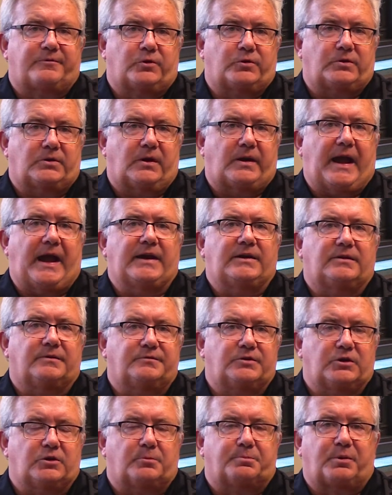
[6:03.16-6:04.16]
for their
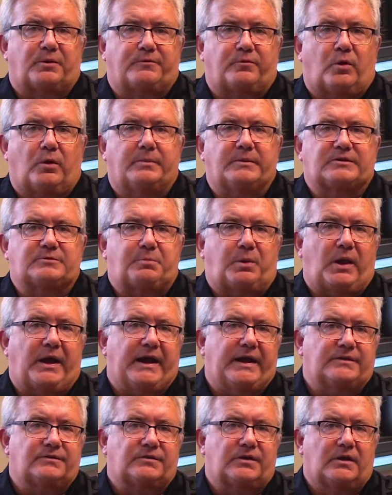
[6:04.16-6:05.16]
end-of-year performance
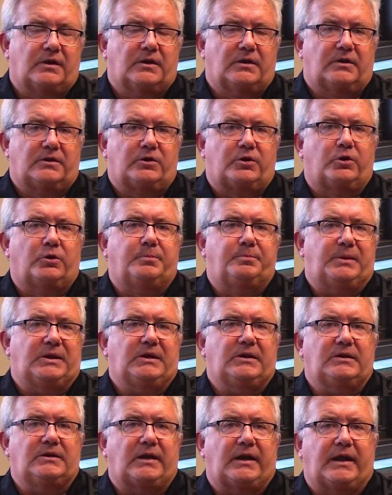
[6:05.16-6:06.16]
plans could
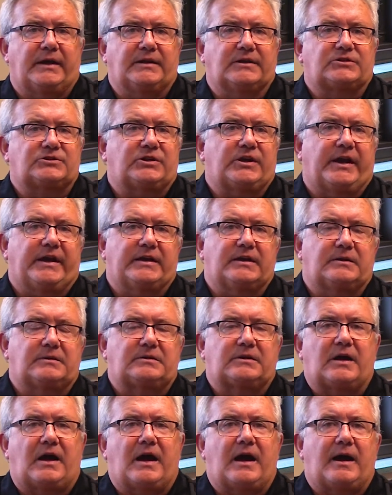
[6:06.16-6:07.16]
be initiated
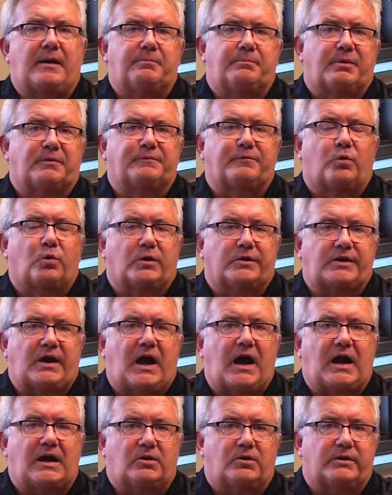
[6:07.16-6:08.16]
before the
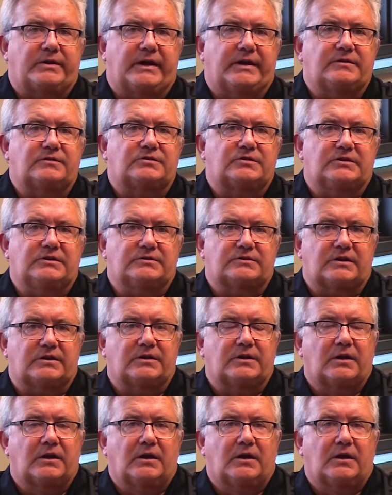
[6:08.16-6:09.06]
holiday season.